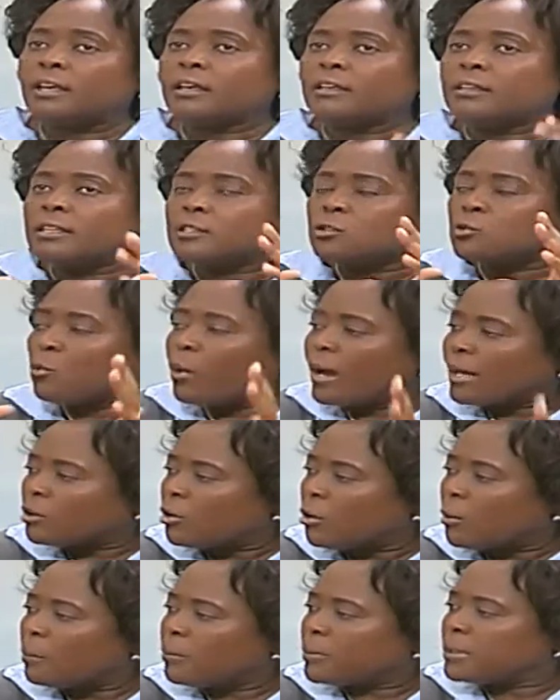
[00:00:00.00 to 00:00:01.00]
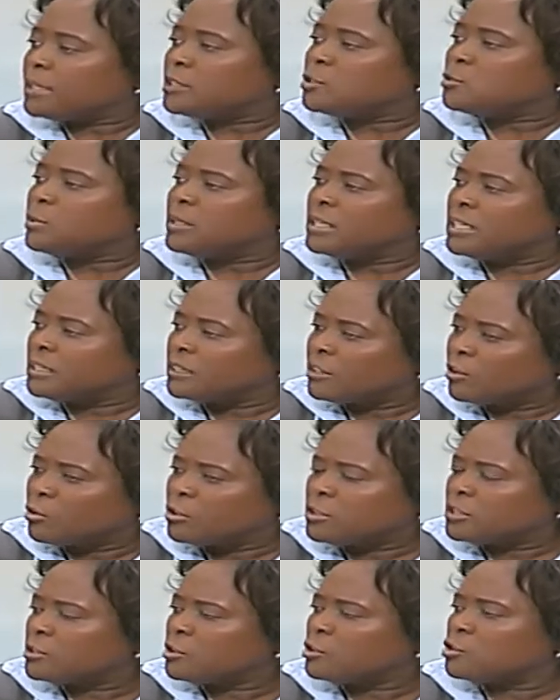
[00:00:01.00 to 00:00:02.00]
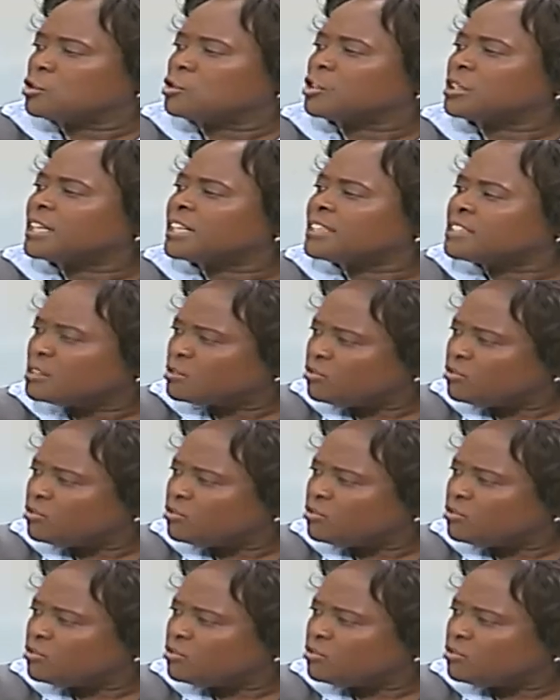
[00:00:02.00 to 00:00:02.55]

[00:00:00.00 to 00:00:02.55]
There's one component within the Constitution that is